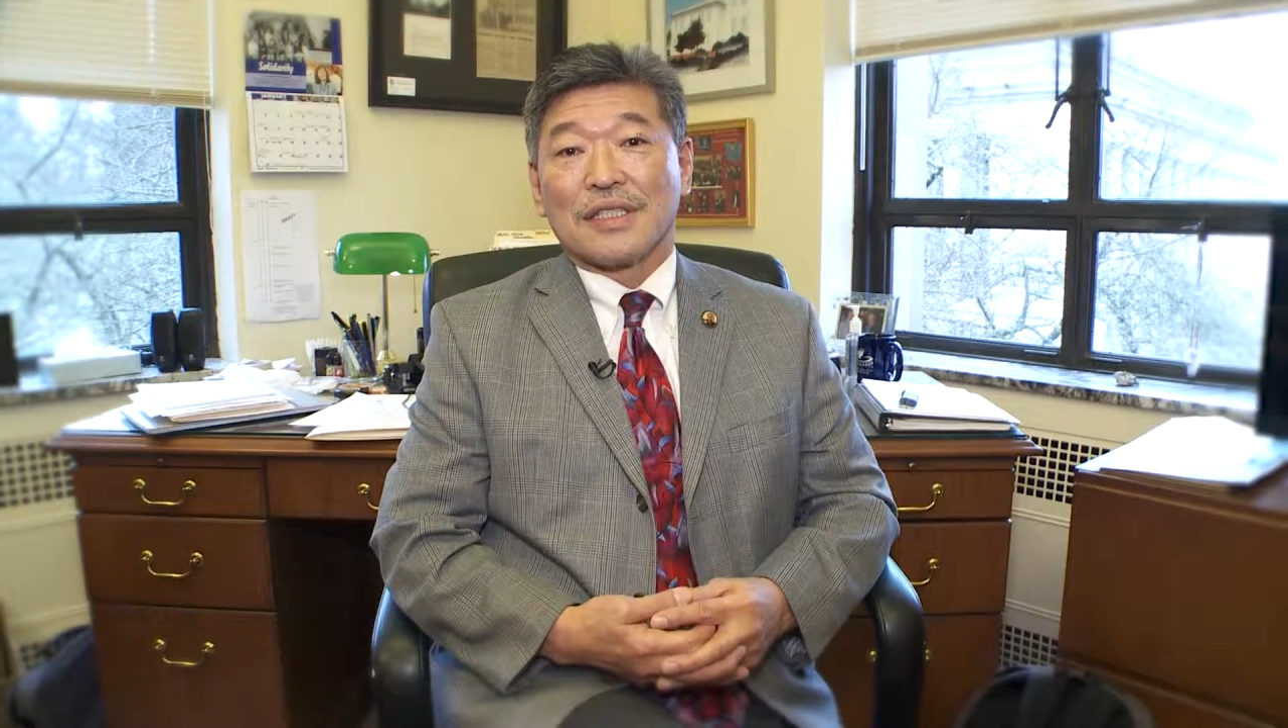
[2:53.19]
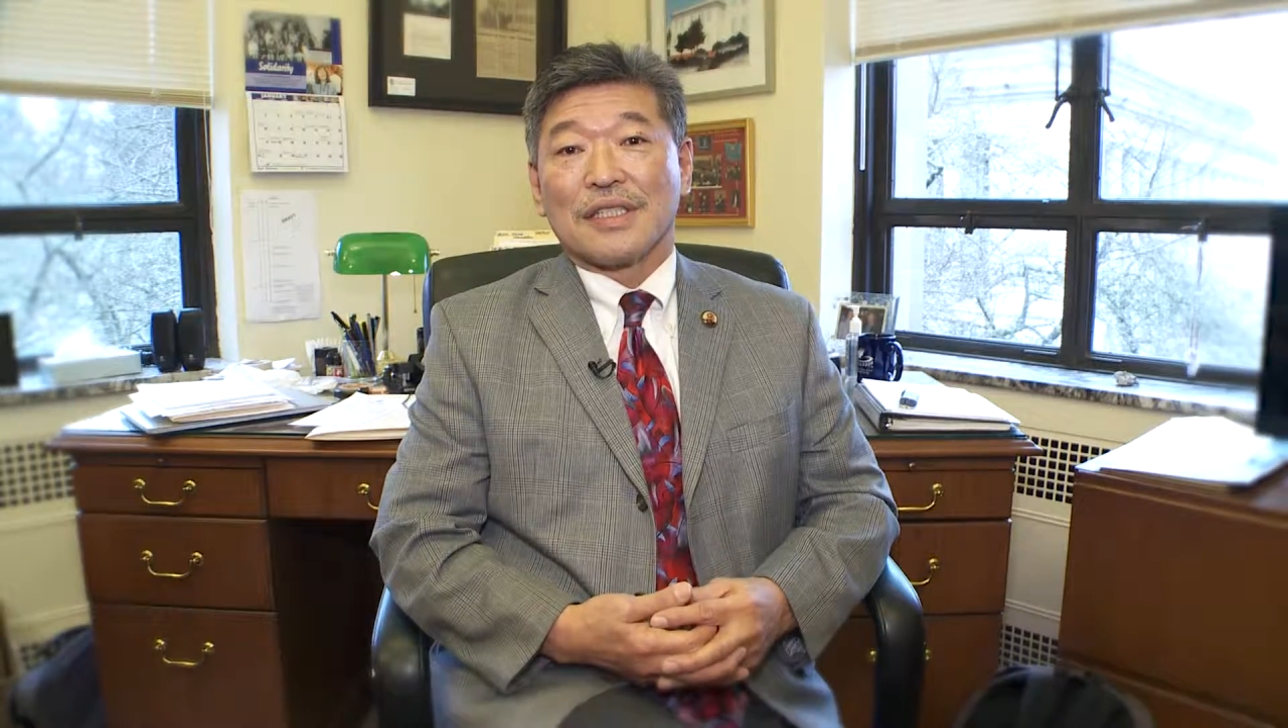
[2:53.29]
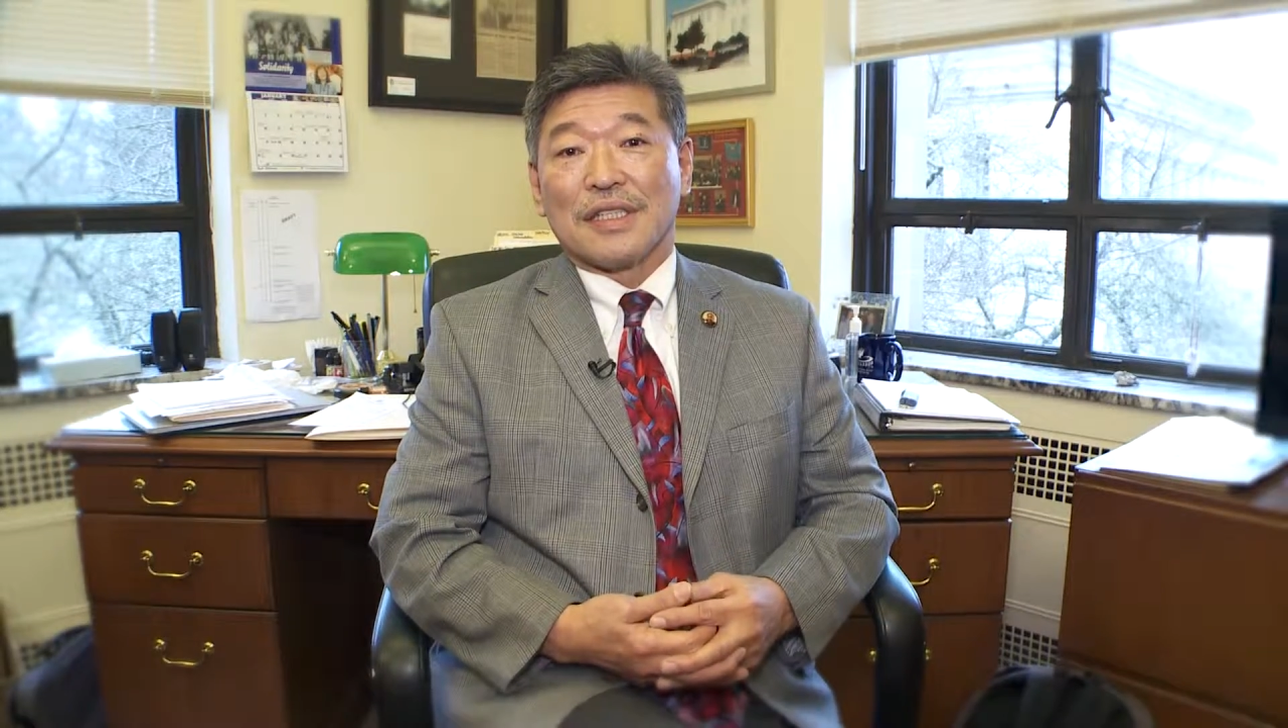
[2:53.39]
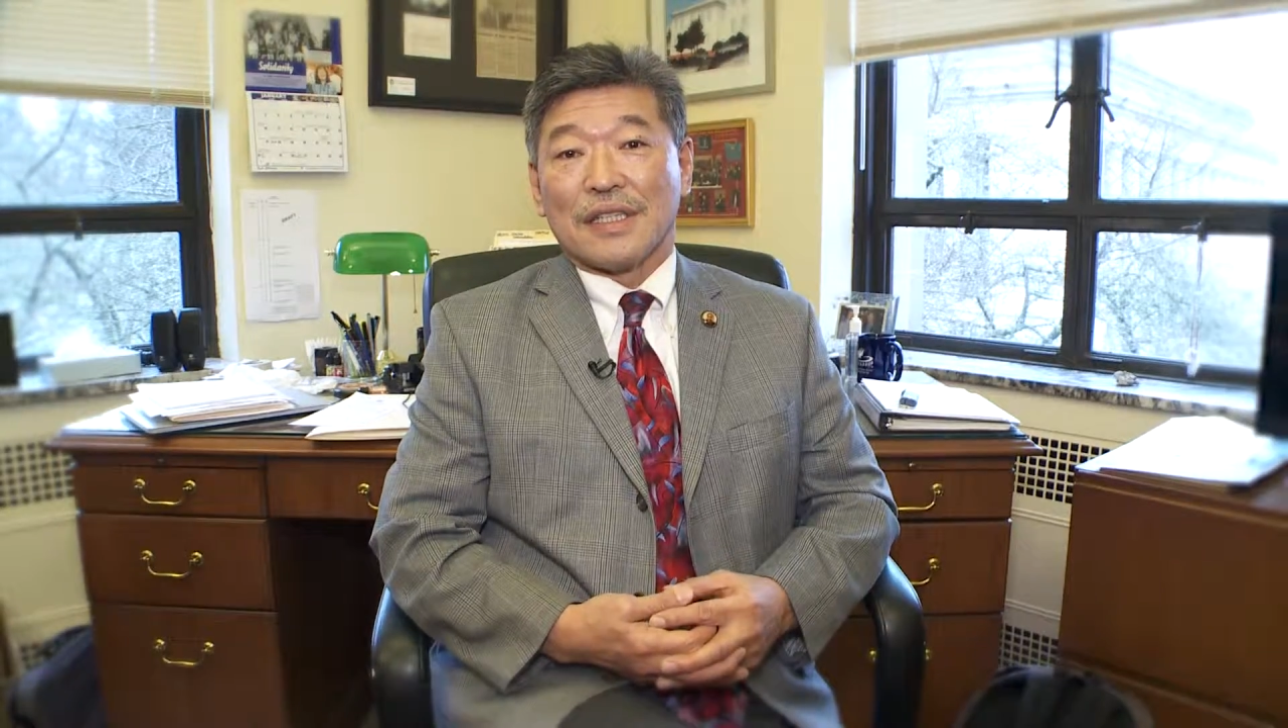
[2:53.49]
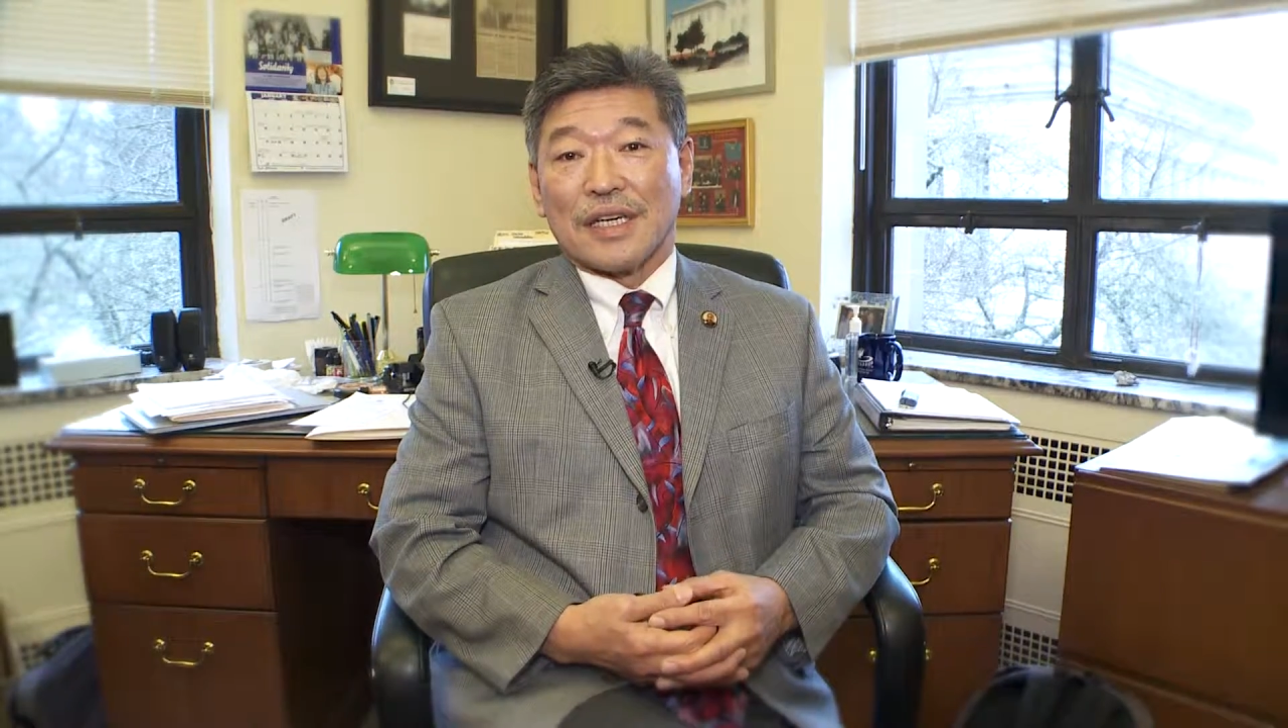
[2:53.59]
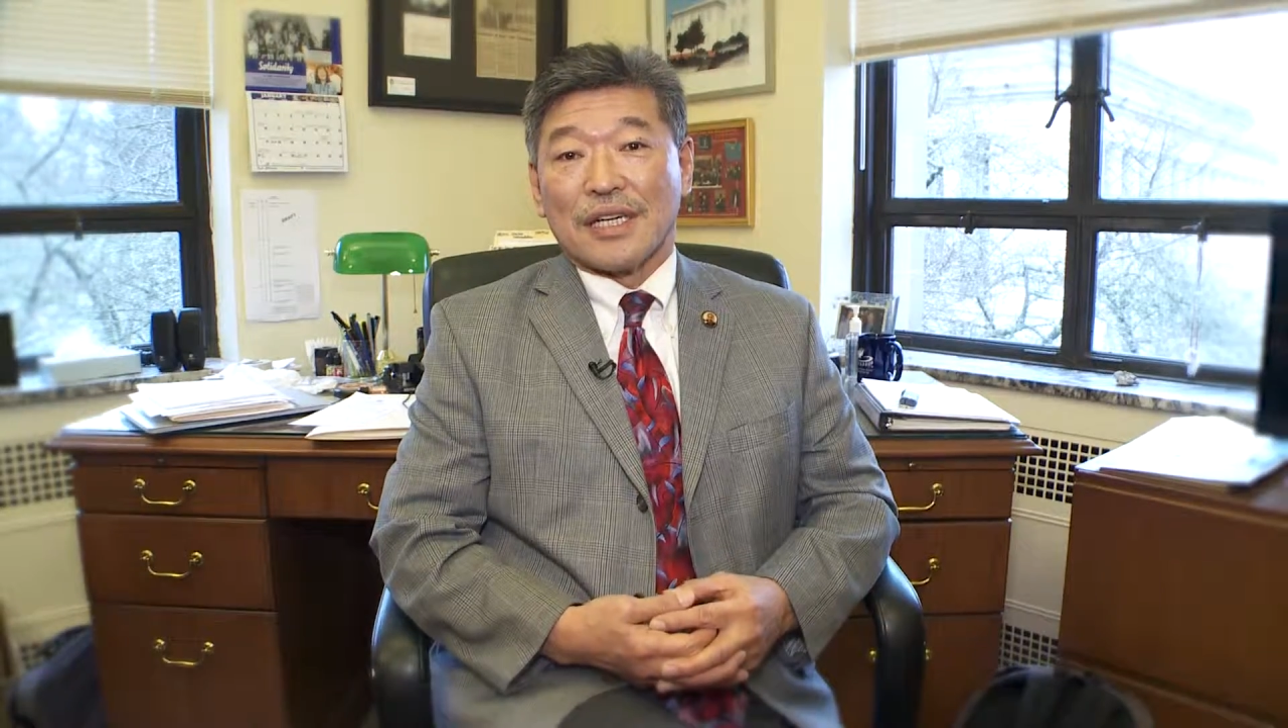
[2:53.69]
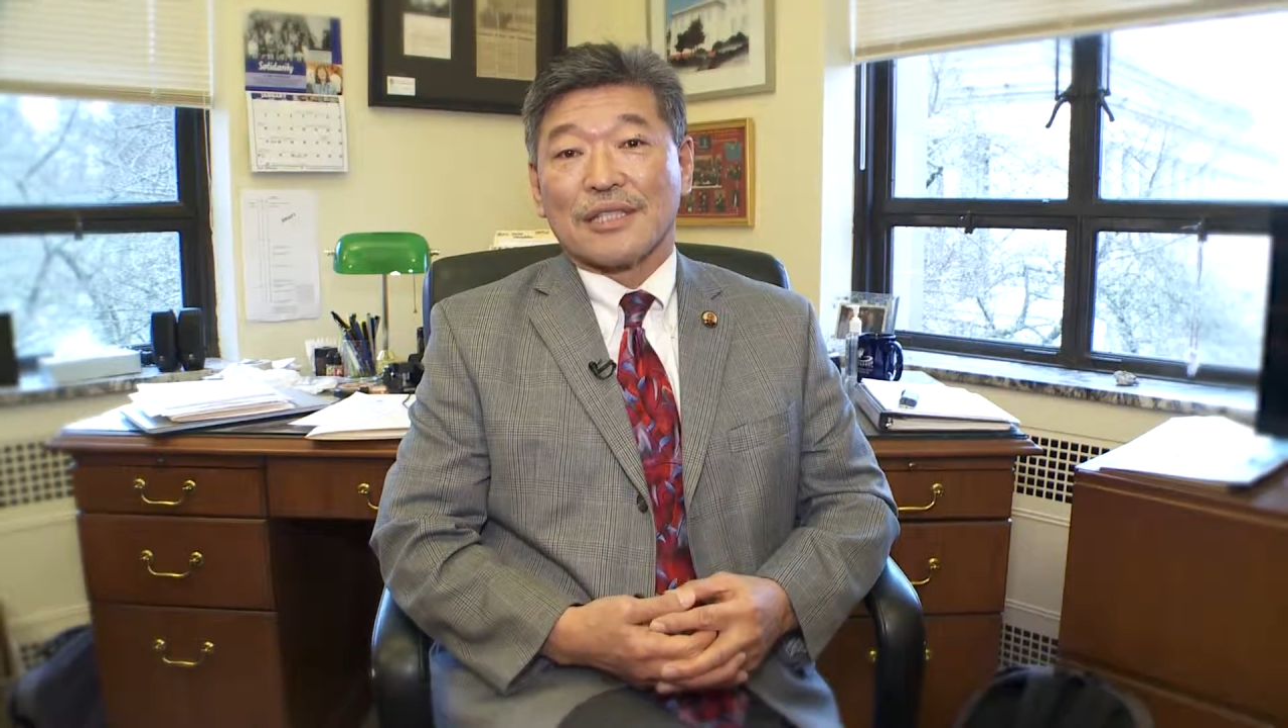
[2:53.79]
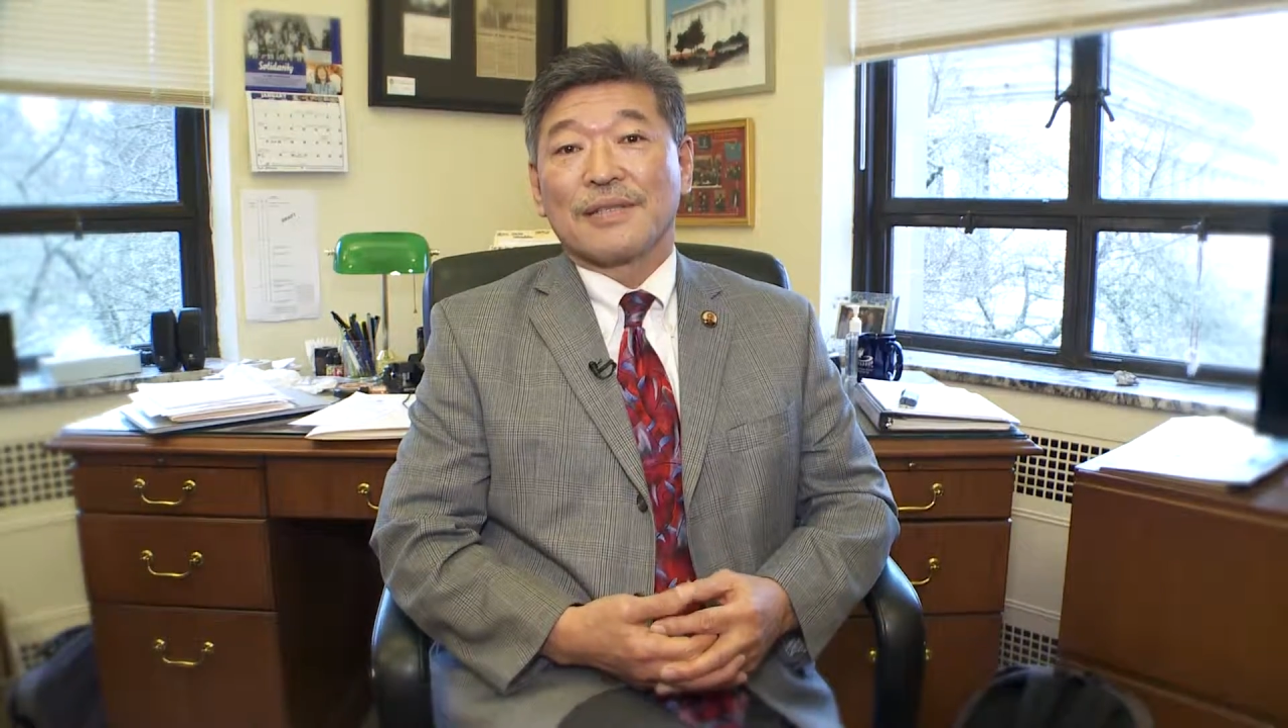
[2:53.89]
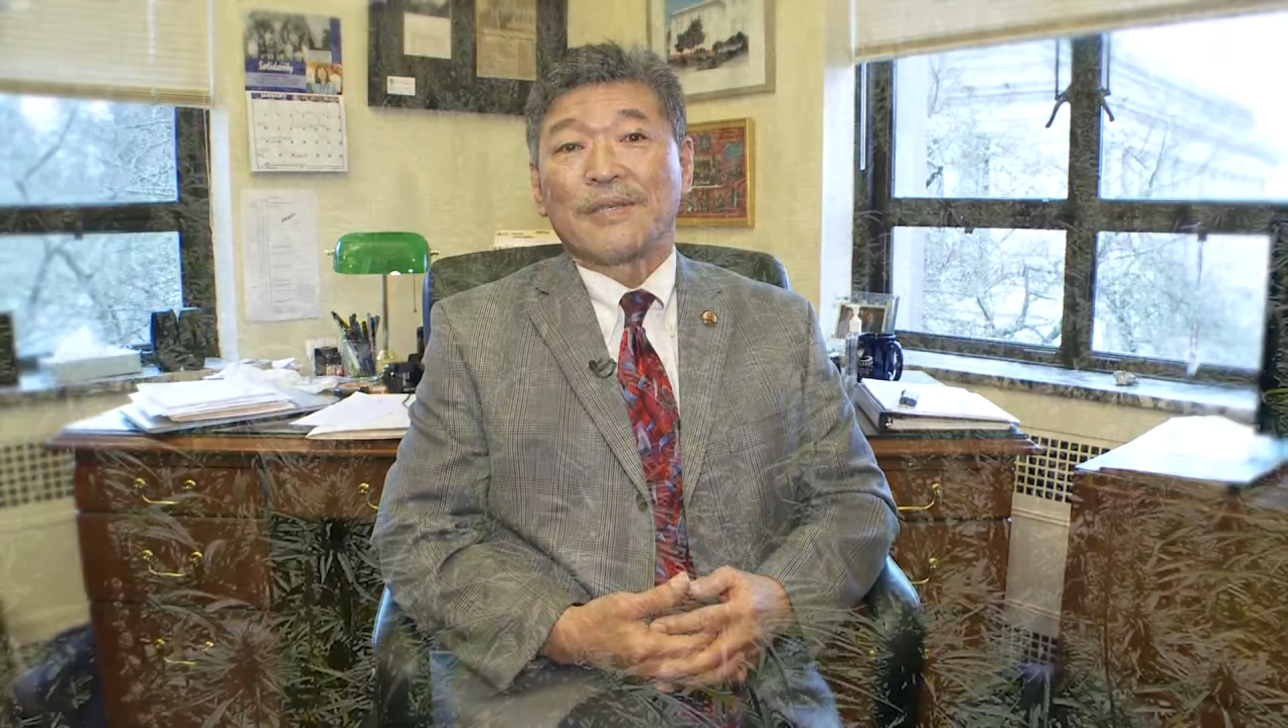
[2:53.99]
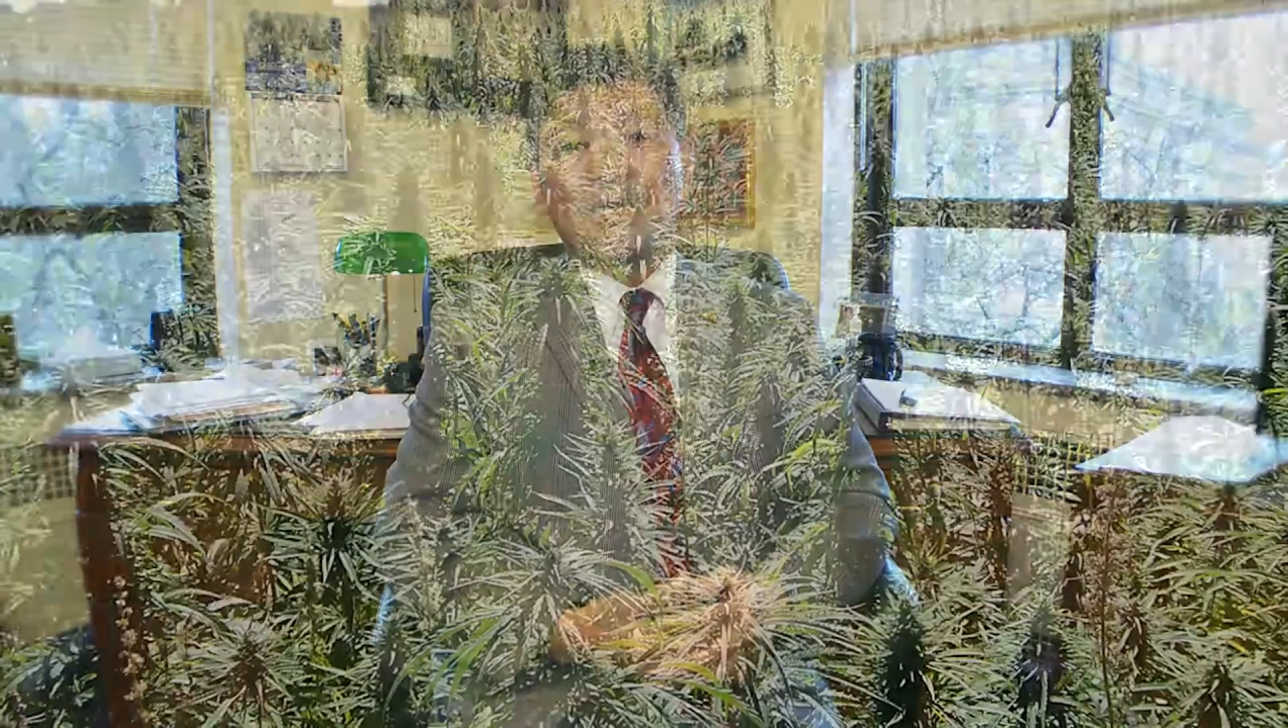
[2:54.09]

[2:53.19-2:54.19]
see that.